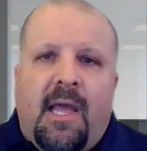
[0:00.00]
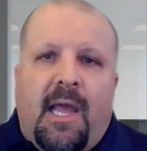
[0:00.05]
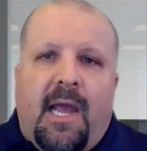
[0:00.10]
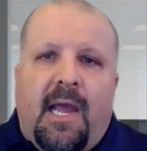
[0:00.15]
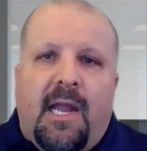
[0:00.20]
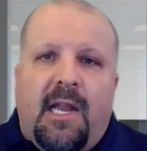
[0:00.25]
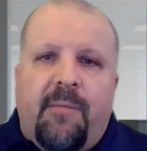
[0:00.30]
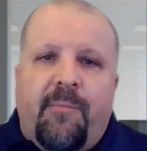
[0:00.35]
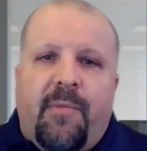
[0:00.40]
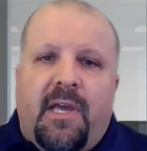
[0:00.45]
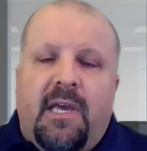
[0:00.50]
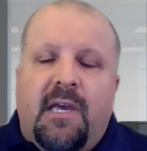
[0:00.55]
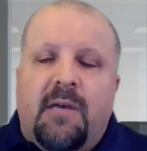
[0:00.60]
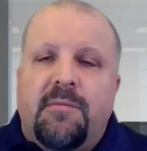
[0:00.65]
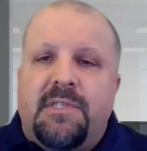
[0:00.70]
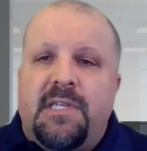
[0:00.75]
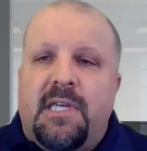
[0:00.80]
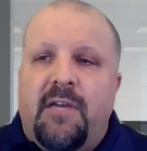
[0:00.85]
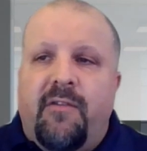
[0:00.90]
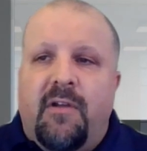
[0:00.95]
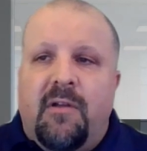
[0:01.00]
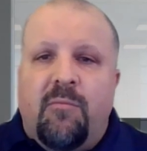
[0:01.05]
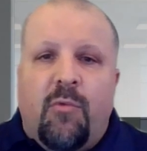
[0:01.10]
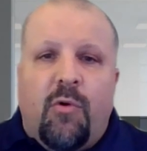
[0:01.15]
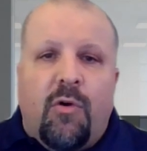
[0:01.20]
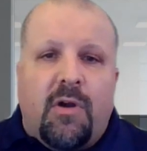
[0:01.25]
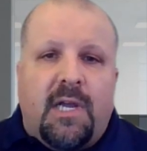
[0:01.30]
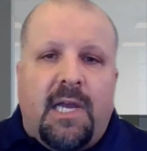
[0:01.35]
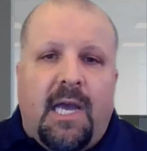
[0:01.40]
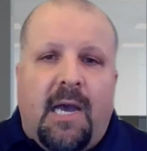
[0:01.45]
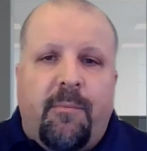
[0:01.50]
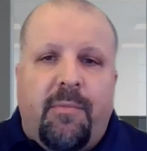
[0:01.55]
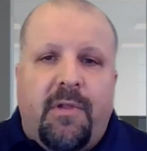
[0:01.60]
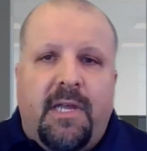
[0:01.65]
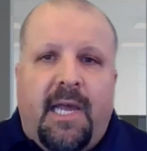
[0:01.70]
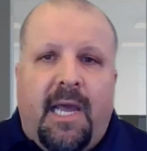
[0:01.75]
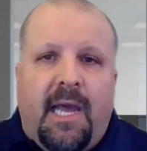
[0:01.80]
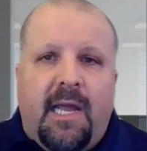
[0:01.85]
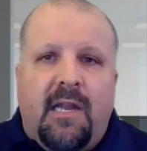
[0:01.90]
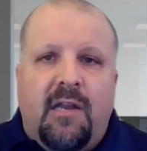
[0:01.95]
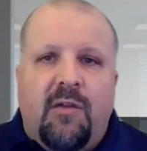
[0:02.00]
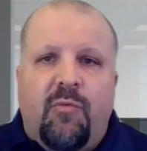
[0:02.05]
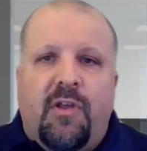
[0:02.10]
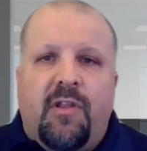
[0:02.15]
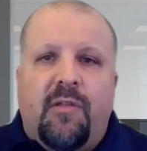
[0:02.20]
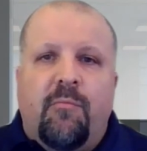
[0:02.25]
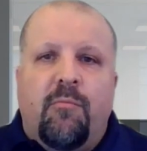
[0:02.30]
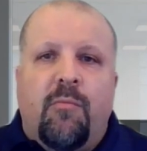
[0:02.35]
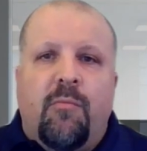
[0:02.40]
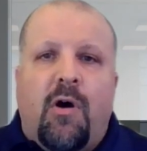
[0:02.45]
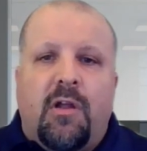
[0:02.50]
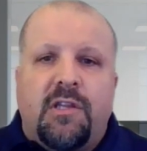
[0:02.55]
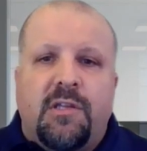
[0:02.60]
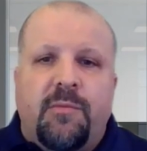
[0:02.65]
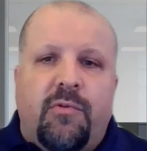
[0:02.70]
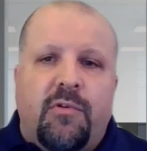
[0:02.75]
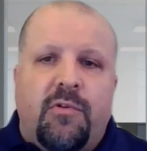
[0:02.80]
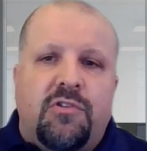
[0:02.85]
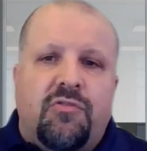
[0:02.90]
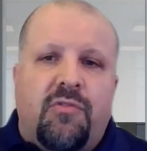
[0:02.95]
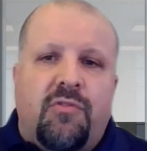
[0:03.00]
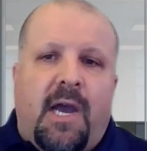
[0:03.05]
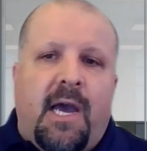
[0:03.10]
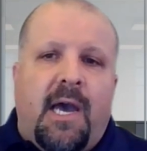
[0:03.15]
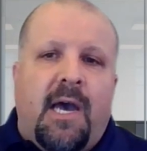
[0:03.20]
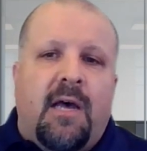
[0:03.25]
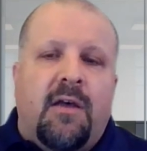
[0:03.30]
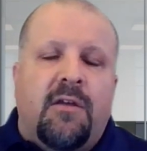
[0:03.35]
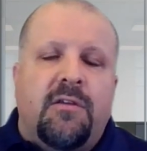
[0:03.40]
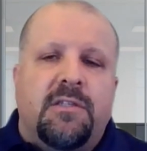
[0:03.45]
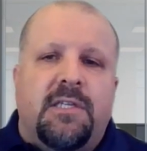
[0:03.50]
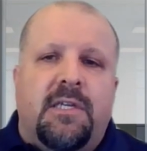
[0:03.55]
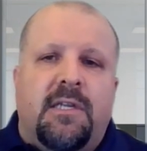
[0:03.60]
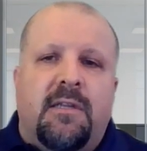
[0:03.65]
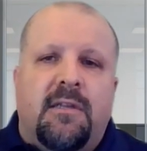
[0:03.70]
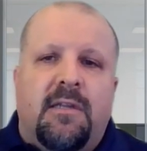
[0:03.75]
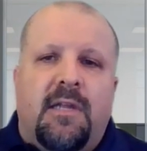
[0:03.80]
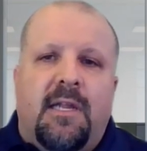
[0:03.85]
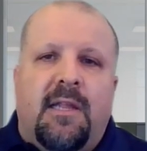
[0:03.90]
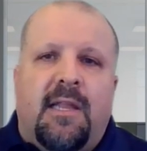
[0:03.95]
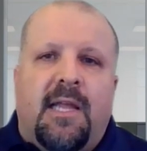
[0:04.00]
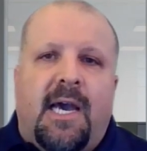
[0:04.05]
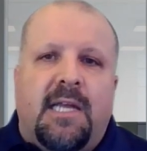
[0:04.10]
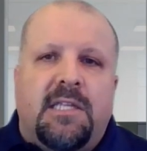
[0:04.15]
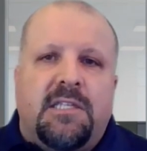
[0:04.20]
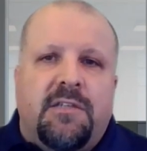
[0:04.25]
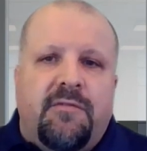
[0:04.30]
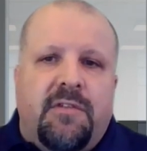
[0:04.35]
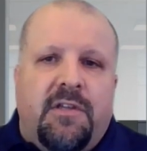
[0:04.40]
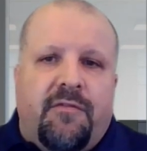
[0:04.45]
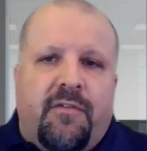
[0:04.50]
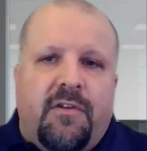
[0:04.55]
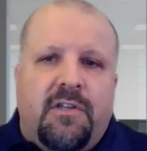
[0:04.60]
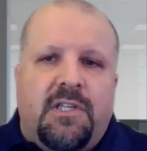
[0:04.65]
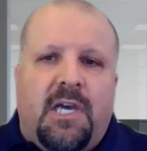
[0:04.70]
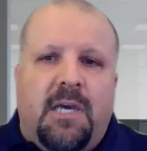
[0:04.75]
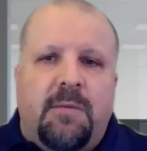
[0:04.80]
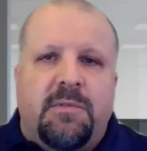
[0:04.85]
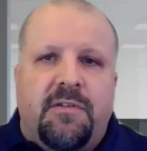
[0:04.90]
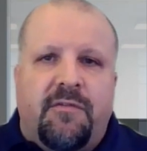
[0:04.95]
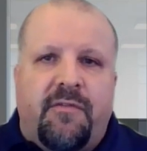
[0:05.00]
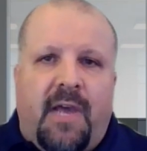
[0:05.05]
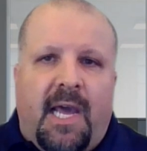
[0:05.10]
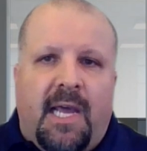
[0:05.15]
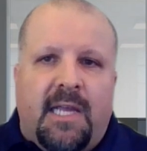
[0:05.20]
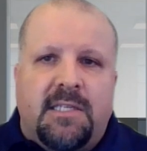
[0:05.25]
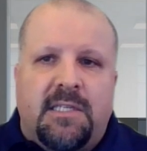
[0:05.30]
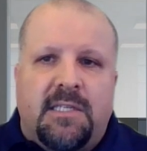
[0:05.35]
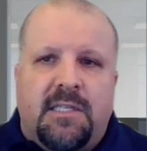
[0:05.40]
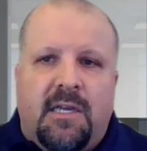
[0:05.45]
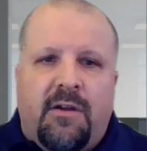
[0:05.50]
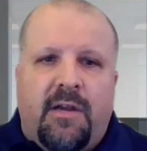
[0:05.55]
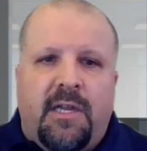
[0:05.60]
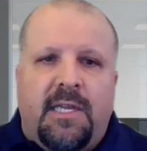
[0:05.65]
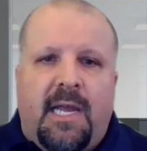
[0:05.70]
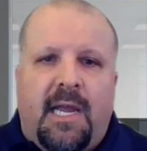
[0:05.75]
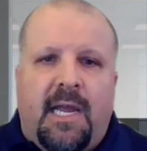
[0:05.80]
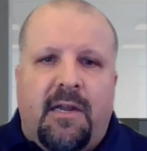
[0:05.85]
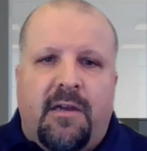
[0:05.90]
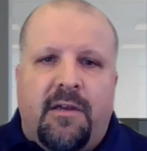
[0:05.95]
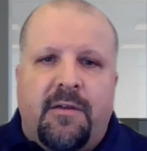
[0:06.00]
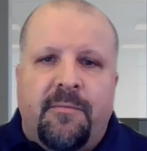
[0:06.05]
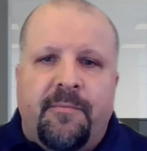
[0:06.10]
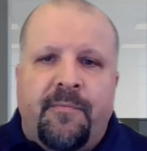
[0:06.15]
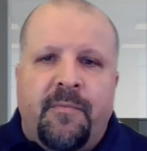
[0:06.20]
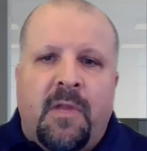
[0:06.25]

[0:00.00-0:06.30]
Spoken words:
And it becomes even more complicated with multiple trials and lots of different types of ancillary data.